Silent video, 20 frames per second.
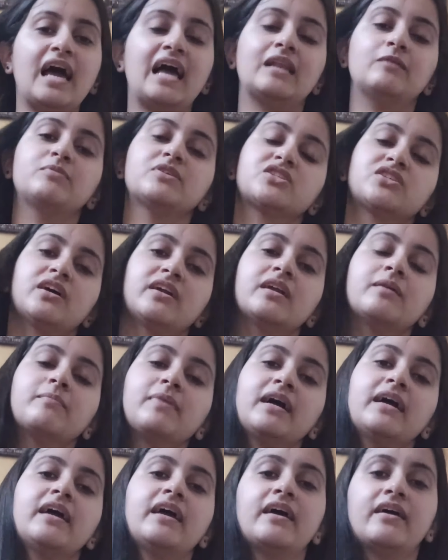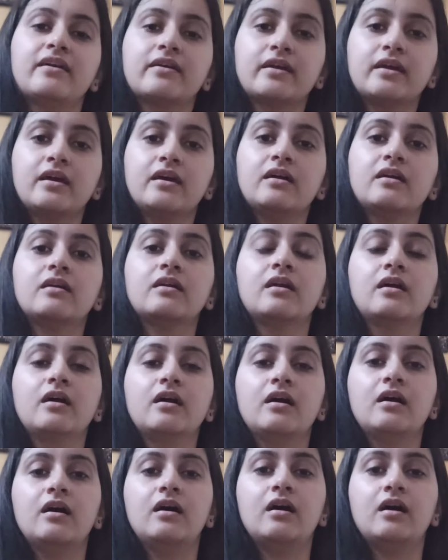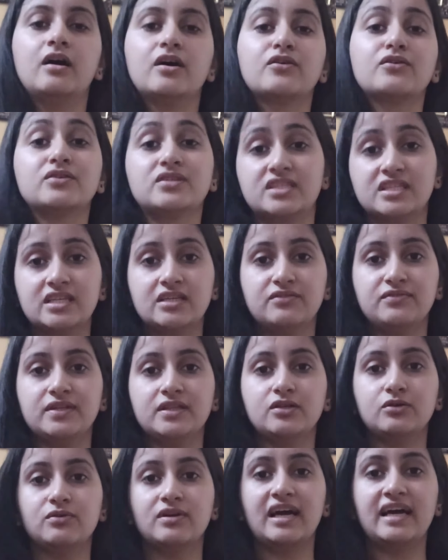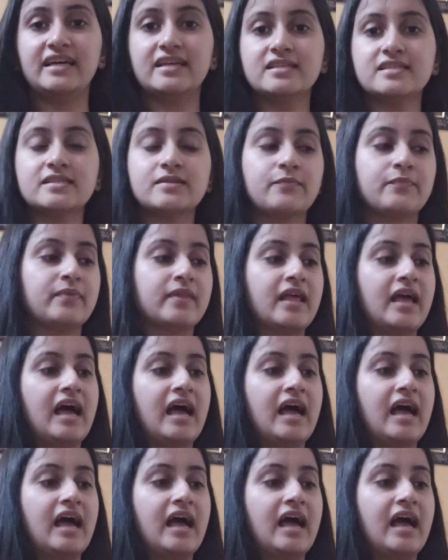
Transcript: I'll be sharing my hair care routine with you guys,